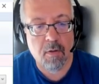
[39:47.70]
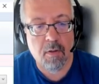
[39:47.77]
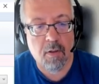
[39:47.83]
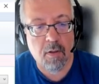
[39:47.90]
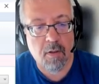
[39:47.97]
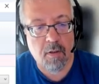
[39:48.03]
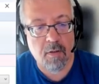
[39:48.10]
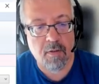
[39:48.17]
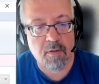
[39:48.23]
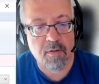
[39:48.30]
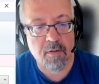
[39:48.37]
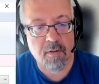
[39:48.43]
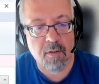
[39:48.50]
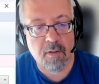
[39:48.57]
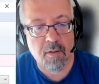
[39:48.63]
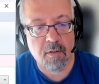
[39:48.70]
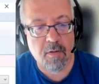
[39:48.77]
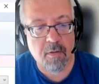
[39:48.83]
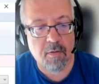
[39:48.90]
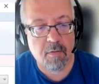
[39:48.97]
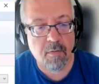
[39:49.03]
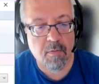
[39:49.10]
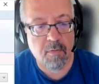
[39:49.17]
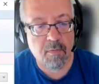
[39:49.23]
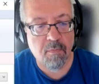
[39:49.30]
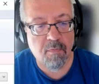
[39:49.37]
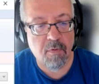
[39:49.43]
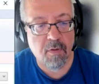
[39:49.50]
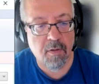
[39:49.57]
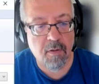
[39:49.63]
Okay, then
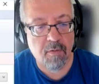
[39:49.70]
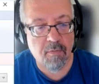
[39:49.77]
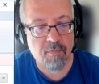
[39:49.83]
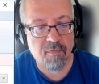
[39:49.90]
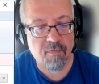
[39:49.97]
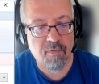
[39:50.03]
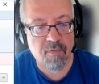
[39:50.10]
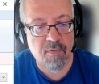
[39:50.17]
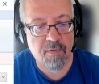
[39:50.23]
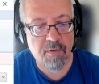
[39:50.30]
we have